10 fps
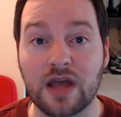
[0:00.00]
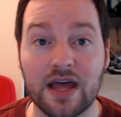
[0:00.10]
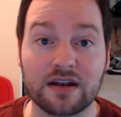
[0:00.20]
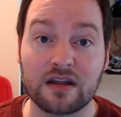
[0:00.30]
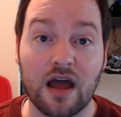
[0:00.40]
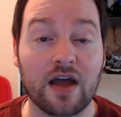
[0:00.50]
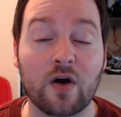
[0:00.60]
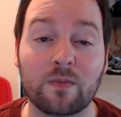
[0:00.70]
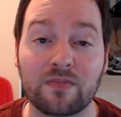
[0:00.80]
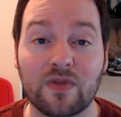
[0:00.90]
and I
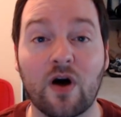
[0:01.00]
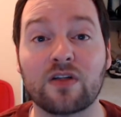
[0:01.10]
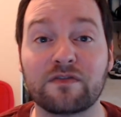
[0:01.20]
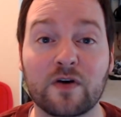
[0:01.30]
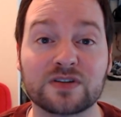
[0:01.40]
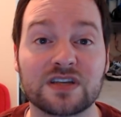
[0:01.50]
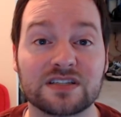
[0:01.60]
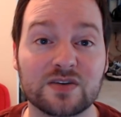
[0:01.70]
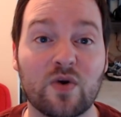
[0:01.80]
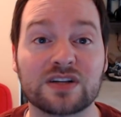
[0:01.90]
hope all the folks that
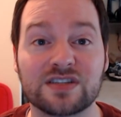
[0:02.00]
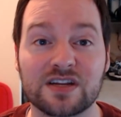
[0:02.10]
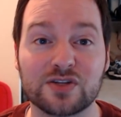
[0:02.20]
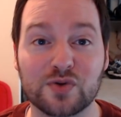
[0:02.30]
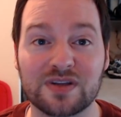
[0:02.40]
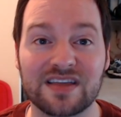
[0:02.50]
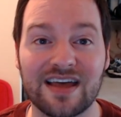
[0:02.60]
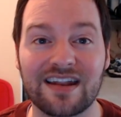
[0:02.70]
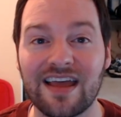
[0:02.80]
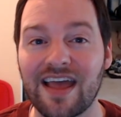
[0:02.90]
did watch that enjoyed
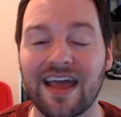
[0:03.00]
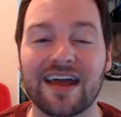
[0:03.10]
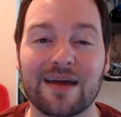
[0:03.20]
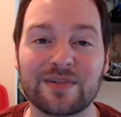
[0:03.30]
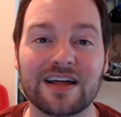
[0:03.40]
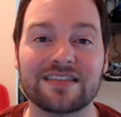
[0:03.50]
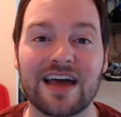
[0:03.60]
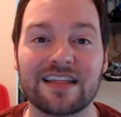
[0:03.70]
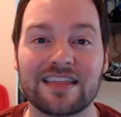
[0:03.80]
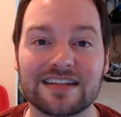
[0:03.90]
that, and I'm glad
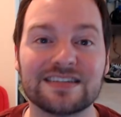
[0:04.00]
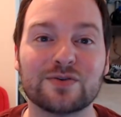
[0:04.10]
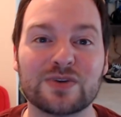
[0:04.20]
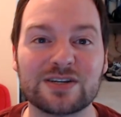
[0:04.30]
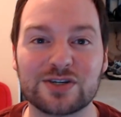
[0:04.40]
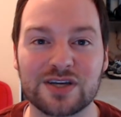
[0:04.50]
that did reach,